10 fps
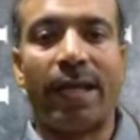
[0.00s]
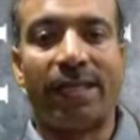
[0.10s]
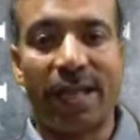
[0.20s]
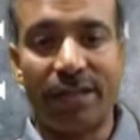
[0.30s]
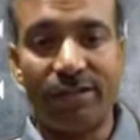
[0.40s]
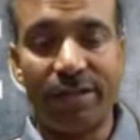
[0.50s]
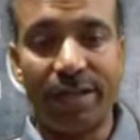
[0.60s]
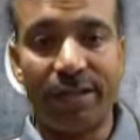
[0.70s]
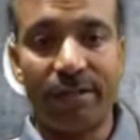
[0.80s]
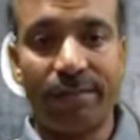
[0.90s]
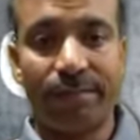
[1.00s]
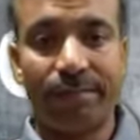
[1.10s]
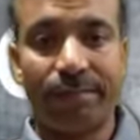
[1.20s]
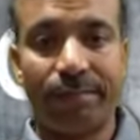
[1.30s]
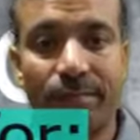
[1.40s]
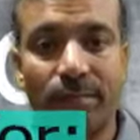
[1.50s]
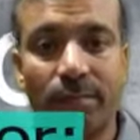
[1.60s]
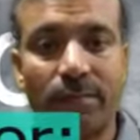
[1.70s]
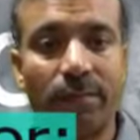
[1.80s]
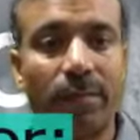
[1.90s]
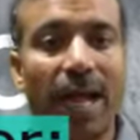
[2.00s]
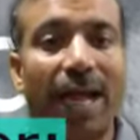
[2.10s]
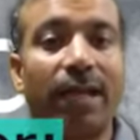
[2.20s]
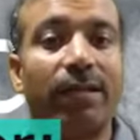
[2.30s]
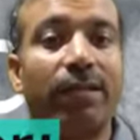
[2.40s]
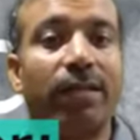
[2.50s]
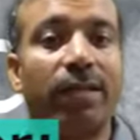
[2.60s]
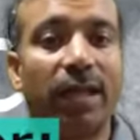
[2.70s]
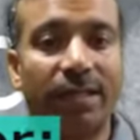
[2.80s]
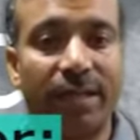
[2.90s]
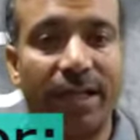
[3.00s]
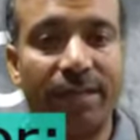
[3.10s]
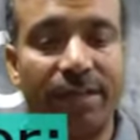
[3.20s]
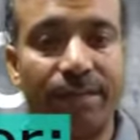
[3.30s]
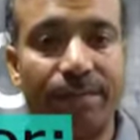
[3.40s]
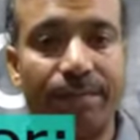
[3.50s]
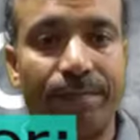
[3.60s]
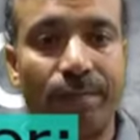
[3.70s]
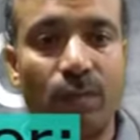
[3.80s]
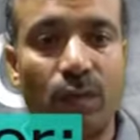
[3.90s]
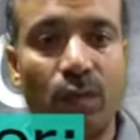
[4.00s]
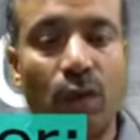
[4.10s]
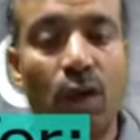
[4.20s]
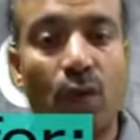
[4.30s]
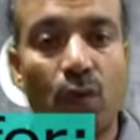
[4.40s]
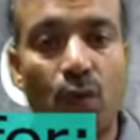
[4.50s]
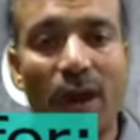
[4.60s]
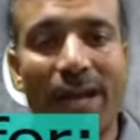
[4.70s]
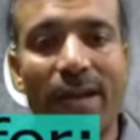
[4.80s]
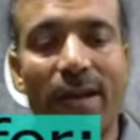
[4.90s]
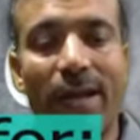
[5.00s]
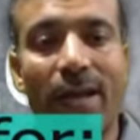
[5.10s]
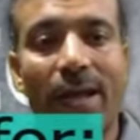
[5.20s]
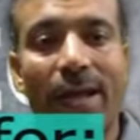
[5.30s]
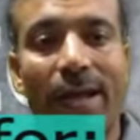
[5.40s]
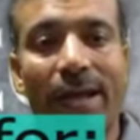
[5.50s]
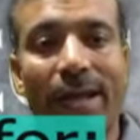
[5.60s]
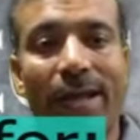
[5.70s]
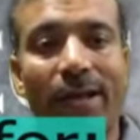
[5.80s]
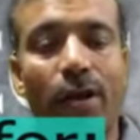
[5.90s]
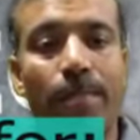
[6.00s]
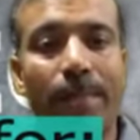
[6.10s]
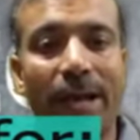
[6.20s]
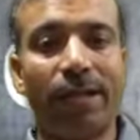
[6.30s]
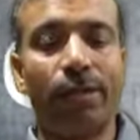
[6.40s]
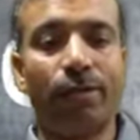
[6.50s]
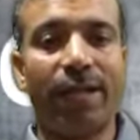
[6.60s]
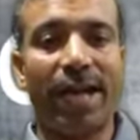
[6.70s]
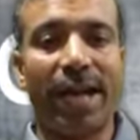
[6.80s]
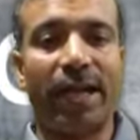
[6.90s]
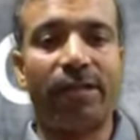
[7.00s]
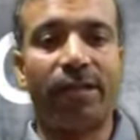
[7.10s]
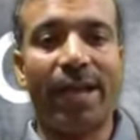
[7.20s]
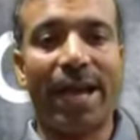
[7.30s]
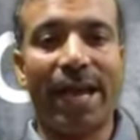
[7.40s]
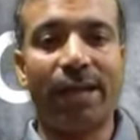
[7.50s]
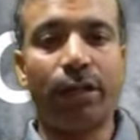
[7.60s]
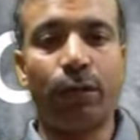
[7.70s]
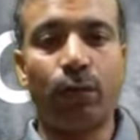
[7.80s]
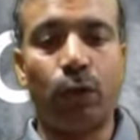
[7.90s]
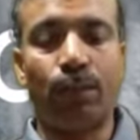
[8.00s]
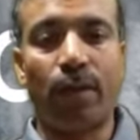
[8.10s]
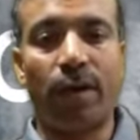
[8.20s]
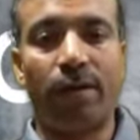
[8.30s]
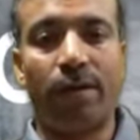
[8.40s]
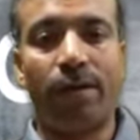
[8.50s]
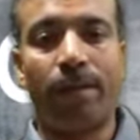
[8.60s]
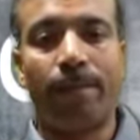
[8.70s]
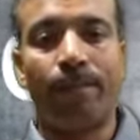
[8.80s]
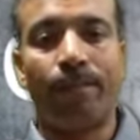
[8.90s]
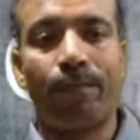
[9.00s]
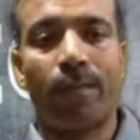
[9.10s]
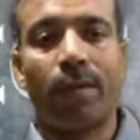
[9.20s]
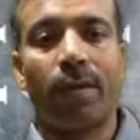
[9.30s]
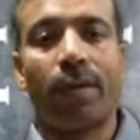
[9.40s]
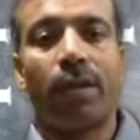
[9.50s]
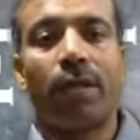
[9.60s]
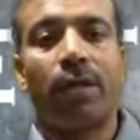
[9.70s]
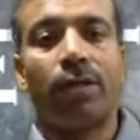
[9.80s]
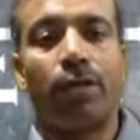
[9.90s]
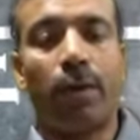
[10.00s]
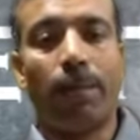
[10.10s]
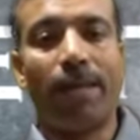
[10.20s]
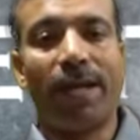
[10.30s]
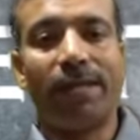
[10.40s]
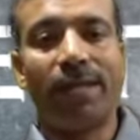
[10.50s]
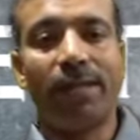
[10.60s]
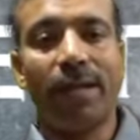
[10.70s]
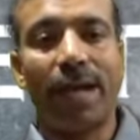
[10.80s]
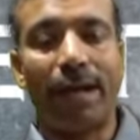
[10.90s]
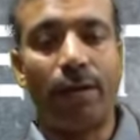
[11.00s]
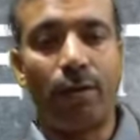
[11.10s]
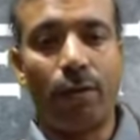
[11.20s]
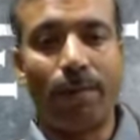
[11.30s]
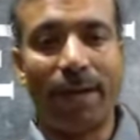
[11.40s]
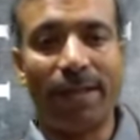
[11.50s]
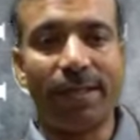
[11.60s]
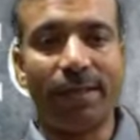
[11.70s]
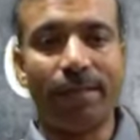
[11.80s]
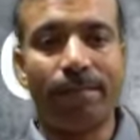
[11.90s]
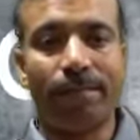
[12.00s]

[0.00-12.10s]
countries and continents. While in comparison to that, at is used for small places, unknown places,